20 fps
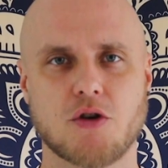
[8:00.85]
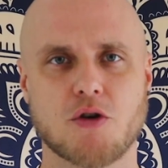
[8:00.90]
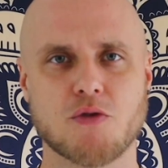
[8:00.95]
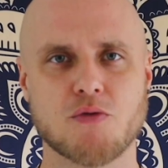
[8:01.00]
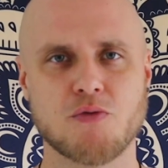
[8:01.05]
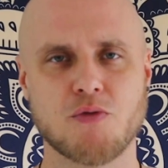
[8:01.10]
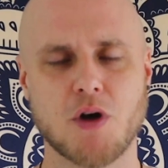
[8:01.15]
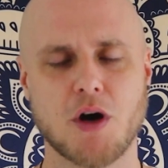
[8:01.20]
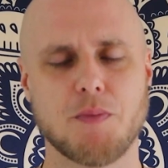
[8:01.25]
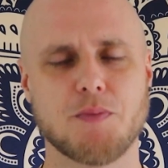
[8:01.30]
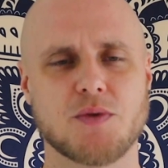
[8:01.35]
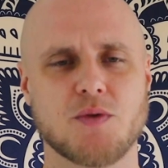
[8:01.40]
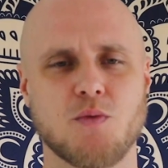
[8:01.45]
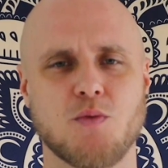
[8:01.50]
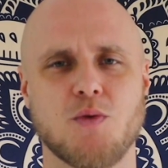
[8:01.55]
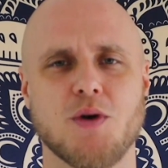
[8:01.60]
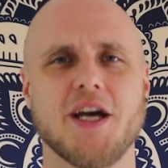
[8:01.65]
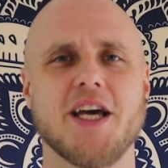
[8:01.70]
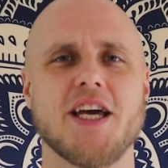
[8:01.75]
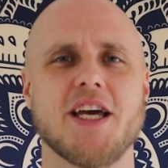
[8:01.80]
corrupt
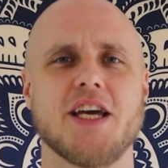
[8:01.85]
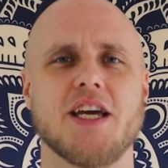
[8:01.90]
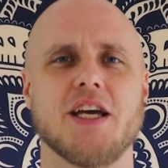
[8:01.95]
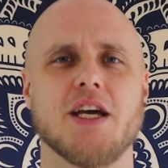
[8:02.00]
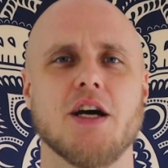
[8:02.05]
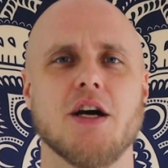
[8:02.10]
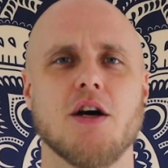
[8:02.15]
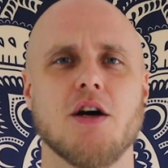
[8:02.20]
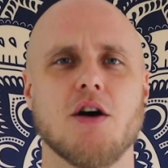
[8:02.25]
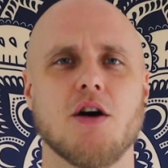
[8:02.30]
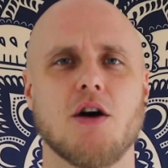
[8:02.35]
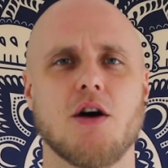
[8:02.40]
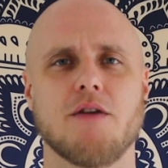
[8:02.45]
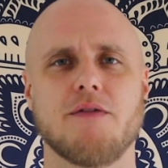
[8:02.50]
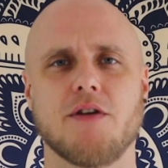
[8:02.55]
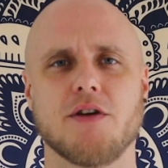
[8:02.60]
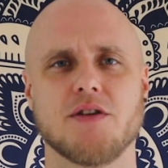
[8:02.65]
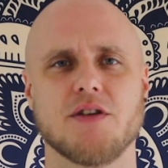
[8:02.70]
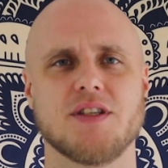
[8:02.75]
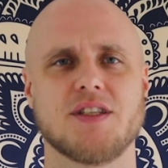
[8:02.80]
way
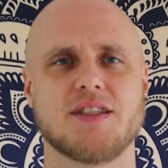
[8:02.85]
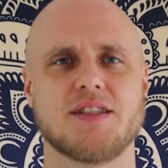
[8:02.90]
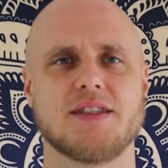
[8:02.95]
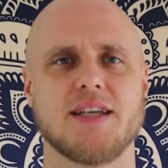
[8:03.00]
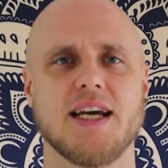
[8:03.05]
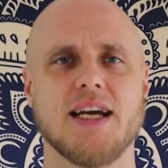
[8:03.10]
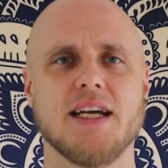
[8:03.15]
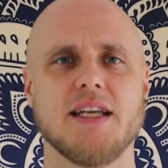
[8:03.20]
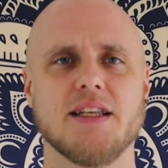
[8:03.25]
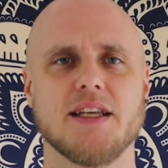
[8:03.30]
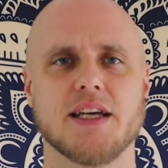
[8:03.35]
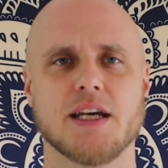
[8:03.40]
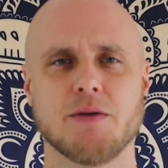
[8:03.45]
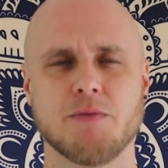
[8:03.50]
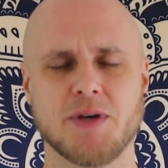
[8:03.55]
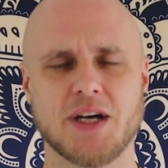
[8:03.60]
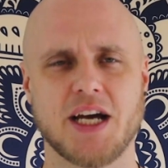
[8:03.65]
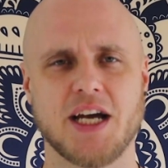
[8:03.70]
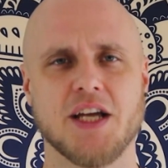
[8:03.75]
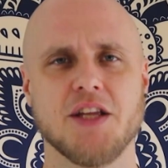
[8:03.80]
of understanding, and
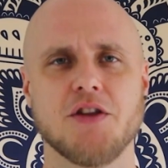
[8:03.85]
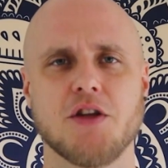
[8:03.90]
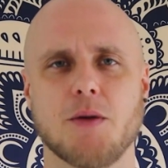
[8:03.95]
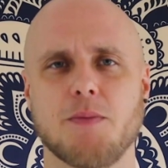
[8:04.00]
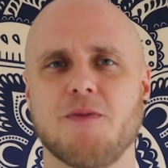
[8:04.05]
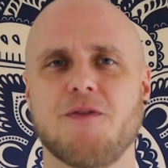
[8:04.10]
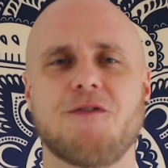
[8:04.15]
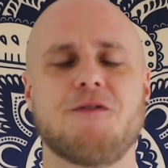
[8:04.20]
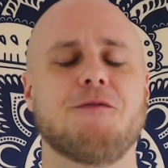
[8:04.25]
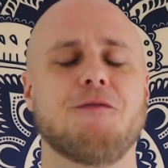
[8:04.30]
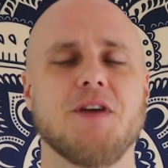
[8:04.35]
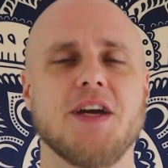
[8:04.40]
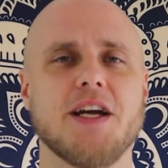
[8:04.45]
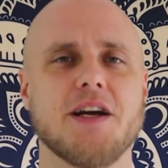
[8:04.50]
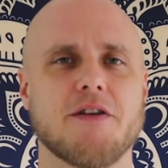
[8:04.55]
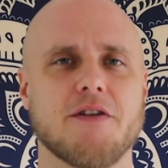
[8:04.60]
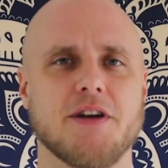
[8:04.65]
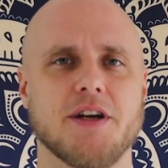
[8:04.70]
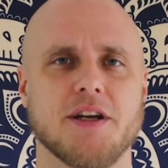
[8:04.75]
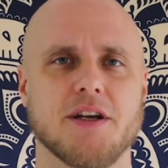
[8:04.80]
we end up
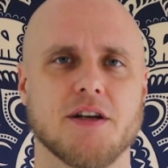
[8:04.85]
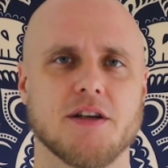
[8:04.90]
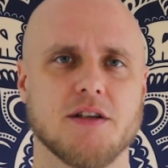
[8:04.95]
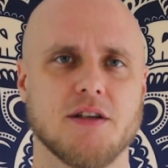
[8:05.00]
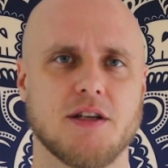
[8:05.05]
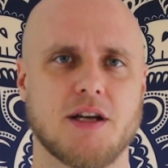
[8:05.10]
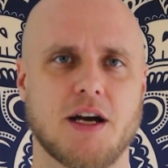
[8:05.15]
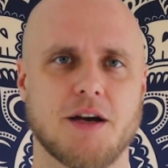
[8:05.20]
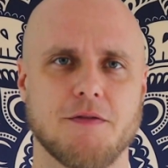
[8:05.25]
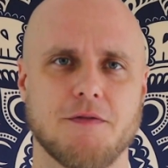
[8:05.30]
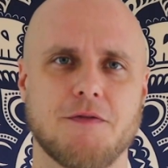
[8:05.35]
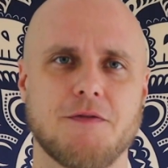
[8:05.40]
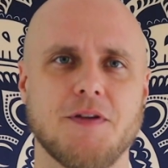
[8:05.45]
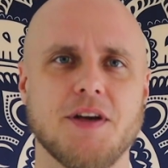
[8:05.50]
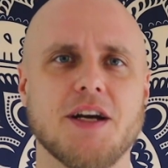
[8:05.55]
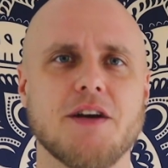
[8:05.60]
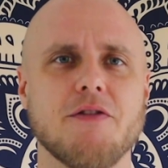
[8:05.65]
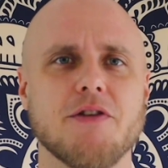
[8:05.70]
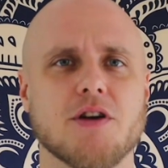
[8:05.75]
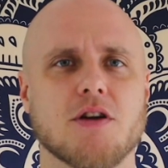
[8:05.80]
fearing life,
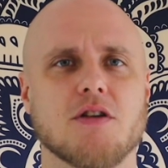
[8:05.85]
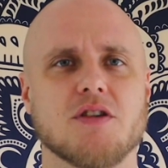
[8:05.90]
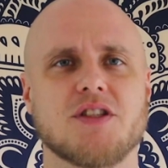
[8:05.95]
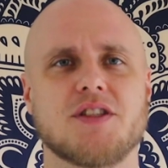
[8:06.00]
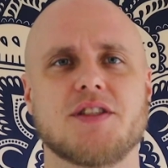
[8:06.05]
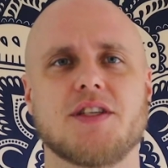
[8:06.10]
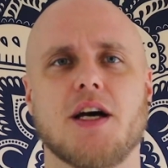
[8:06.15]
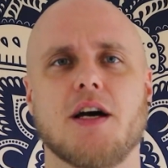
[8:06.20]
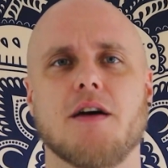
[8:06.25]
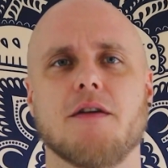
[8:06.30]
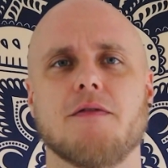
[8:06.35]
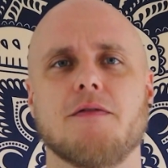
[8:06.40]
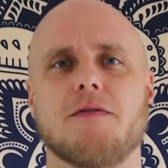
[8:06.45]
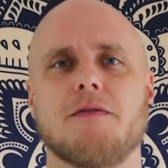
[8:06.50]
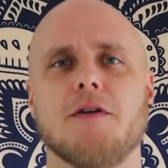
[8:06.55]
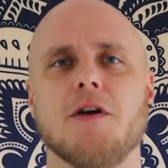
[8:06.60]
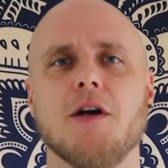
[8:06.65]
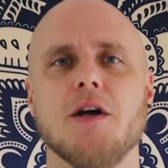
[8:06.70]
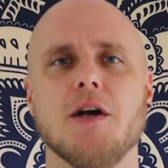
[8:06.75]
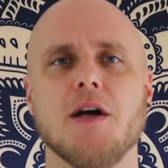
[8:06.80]
fearing ourselves,
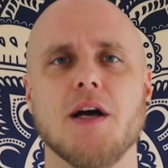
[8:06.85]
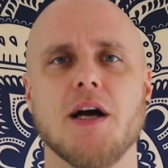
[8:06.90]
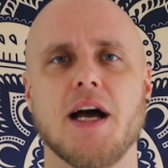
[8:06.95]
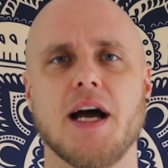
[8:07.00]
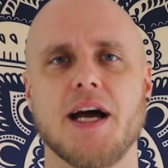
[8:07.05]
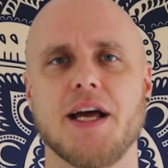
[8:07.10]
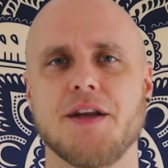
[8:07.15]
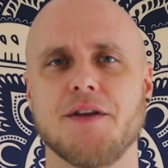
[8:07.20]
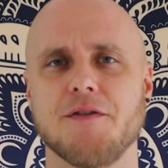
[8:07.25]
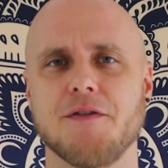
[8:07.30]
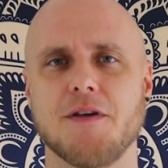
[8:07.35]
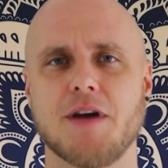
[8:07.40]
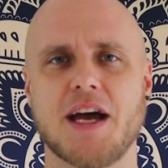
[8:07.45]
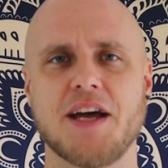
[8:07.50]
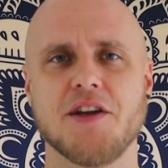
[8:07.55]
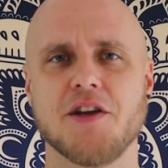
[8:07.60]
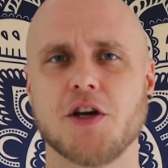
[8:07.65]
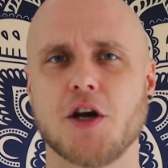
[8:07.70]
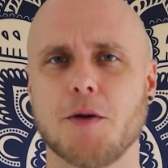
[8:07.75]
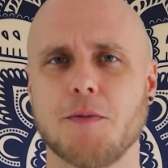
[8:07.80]
and
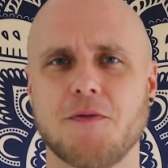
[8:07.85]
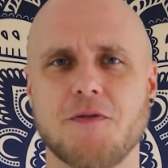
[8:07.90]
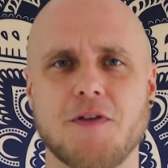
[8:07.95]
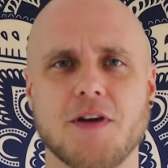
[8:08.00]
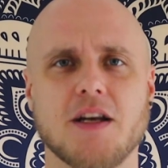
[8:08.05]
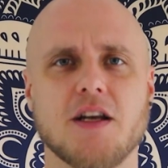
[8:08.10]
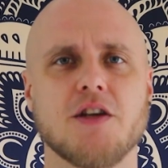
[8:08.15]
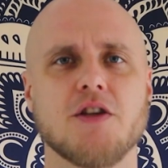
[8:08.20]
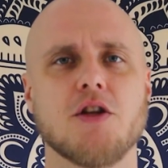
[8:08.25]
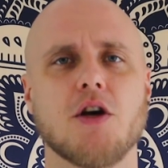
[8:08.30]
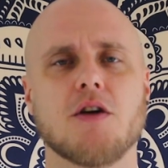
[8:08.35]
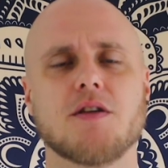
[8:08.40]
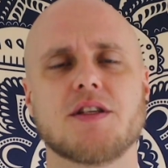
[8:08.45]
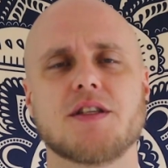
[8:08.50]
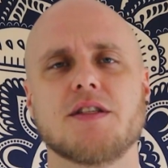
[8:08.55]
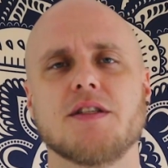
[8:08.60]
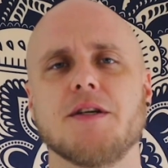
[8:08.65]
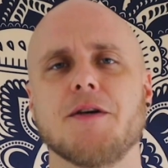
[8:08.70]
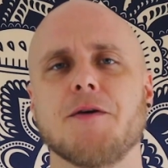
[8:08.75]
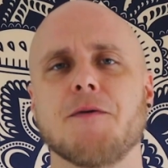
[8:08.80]
ending up feeling not
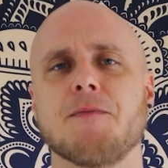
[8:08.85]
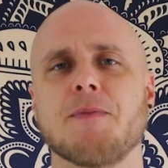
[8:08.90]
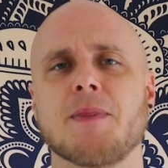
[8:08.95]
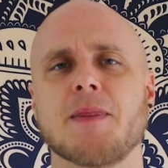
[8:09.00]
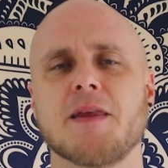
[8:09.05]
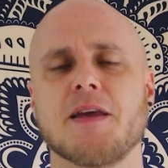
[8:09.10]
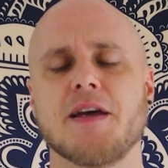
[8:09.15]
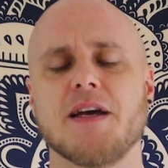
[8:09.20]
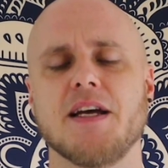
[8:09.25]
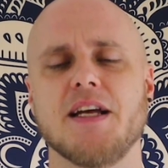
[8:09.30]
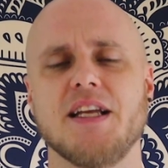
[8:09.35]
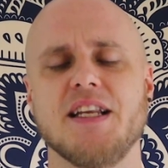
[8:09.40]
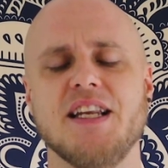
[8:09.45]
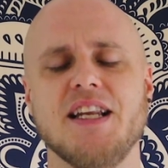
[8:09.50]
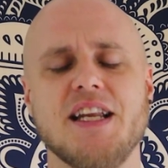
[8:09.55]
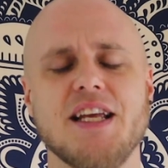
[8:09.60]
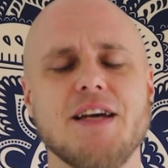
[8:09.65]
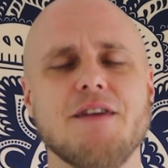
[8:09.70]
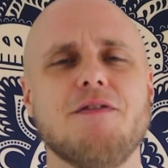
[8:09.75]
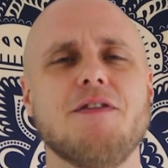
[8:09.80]

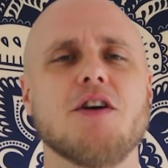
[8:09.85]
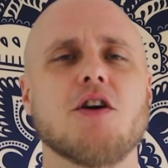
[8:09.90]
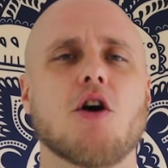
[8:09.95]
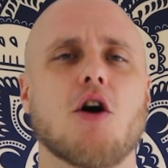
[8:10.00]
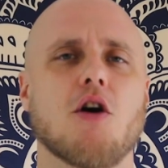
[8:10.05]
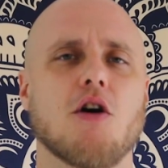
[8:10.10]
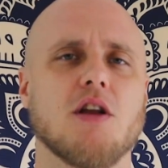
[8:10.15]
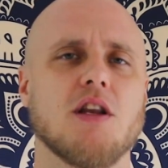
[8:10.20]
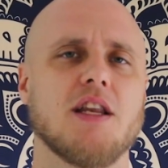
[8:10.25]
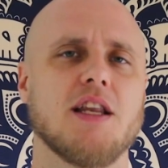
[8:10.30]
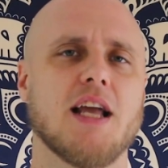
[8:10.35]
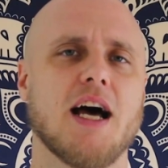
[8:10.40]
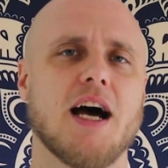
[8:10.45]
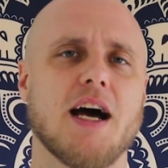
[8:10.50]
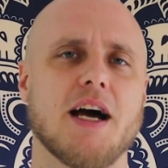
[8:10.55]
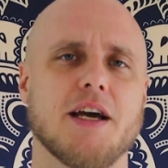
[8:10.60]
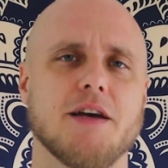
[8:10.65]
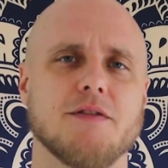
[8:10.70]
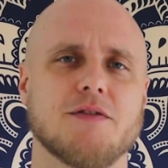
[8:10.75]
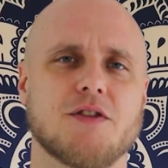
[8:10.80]
living our
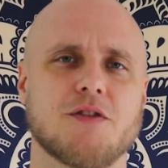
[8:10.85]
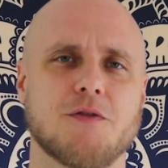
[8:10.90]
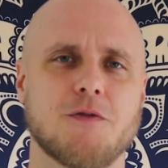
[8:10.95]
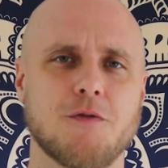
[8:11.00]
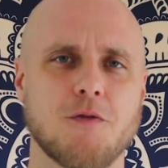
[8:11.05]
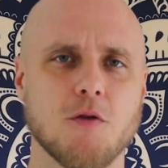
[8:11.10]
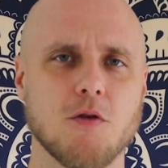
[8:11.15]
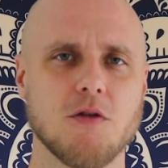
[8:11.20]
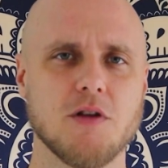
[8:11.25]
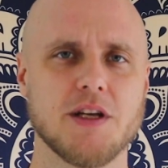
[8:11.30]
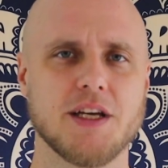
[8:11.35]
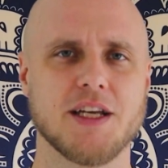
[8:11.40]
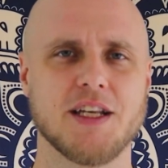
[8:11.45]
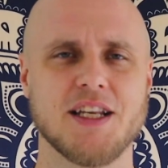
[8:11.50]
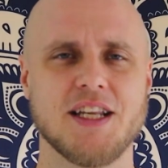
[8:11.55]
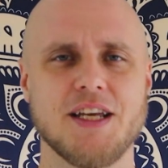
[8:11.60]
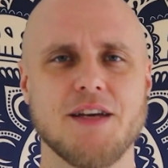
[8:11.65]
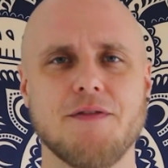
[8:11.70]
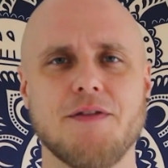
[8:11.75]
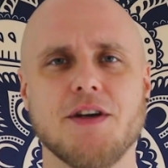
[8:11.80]
lives fully and
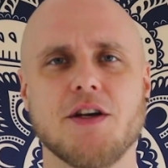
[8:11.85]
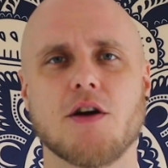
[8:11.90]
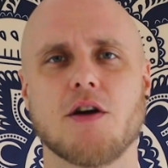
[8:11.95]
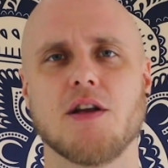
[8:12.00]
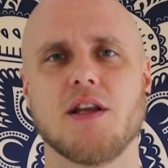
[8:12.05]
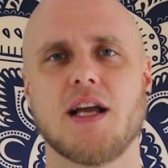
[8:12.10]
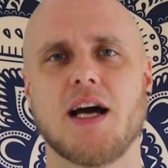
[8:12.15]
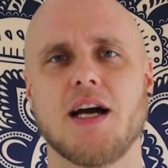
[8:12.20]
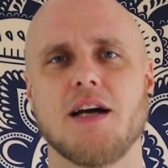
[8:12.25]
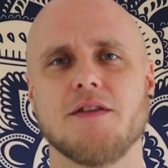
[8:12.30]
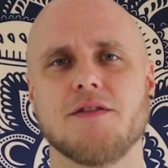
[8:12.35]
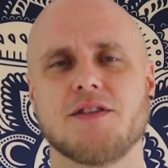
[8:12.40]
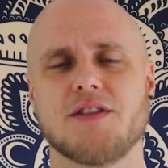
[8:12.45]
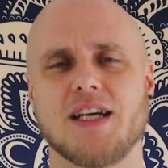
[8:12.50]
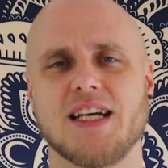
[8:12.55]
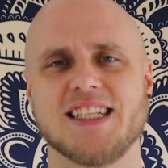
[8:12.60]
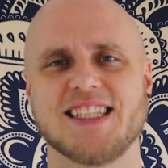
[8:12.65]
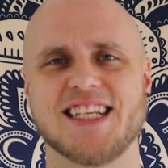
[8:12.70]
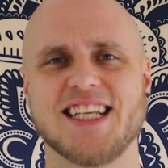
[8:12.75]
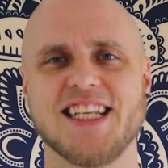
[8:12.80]
living our lives
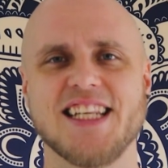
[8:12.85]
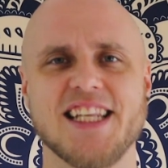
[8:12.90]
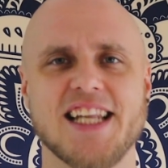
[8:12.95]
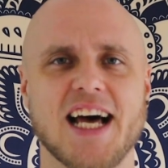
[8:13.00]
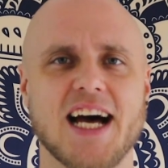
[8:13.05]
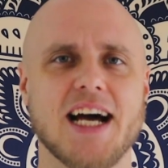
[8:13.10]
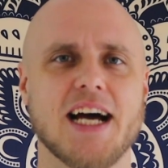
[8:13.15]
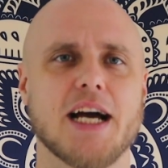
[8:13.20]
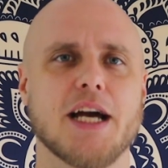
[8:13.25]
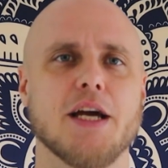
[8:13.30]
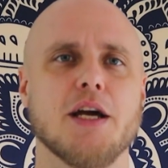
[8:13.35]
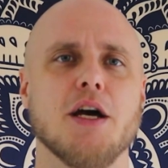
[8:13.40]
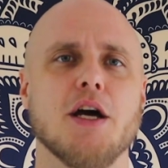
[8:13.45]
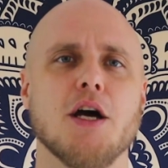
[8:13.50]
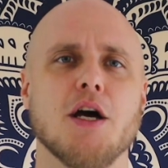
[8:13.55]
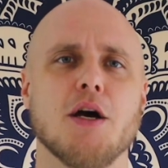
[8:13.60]
as a lie